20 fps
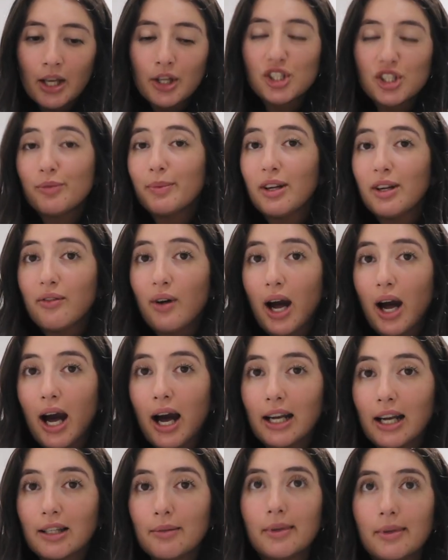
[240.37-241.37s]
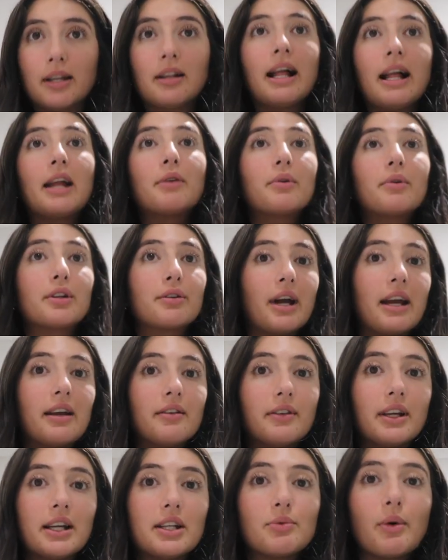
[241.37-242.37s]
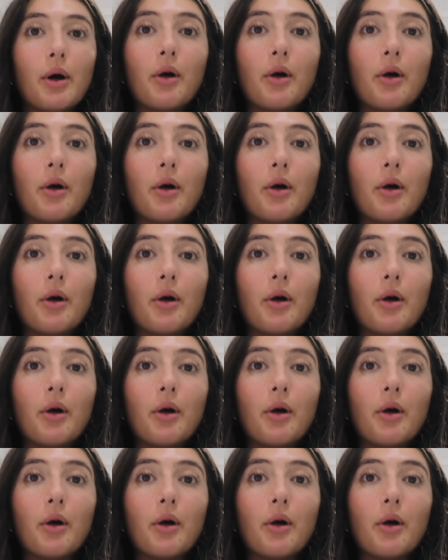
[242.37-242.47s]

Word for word: It's a bit of a hearty meal and with gravy as